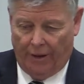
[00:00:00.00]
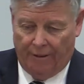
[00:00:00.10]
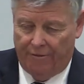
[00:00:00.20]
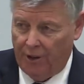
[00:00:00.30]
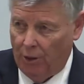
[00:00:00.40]
than
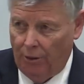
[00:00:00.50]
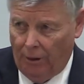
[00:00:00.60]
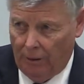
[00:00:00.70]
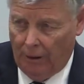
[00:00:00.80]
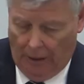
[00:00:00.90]

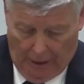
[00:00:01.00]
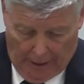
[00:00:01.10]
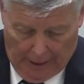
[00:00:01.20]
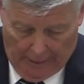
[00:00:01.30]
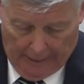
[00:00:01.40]
food,
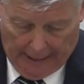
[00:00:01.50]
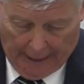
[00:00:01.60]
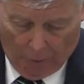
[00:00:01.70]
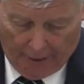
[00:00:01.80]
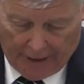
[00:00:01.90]

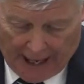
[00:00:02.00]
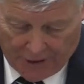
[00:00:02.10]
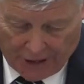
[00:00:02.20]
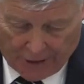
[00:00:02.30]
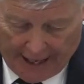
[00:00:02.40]
and we're
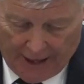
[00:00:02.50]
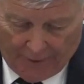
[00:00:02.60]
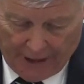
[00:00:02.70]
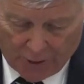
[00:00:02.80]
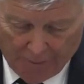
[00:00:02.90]
concentrating on
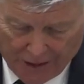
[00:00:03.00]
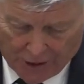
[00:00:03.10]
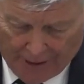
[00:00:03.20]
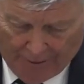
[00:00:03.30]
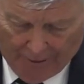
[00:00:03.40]
this
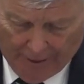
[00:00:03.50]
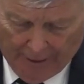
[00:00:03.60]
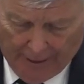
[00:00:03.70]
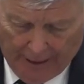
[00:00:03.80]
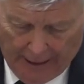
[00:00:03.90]
mission.
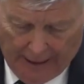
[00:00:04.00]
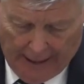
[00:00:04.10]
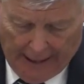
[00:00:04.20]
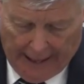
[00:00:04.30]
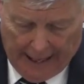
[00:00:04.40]

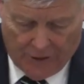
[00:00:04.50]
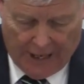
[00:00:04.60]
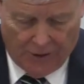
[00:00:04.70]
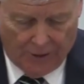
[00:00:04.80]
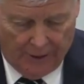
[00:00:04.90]
He
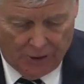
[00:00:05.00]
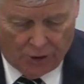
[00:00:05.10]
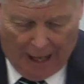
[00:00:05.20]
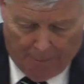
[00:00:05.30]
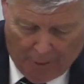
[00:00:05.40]
says,
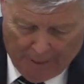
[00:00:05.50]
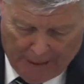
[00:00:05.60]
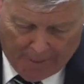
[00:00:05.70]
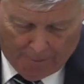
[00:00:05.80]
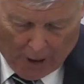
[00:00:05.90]
Separate
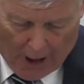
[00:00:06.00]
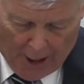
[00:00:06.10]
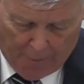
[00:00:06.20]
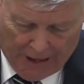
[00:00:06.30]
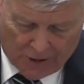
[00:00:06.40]
me,
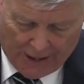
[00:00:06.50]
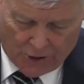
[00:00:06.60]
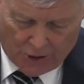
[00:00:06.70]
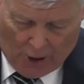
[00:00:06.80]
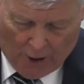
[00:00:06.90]
Barnabas and
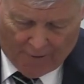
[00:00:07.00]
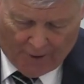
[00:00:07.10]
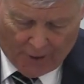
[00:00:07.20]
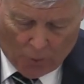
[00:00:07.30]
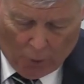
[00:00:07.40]
Saul, for
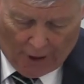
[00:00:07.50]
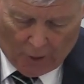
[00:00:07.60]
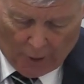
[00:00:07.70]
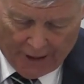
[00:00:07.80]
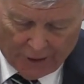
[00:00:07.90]
the work
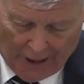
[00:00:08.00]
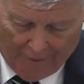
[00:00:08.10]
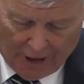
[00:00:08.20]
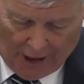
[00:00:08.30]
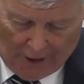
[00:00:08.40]
whereunto
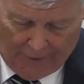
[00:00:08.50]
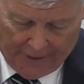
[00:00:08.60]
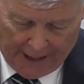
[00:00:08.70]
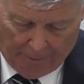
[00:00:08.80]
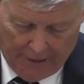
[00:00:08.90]
I've called
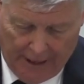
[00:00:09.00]
them.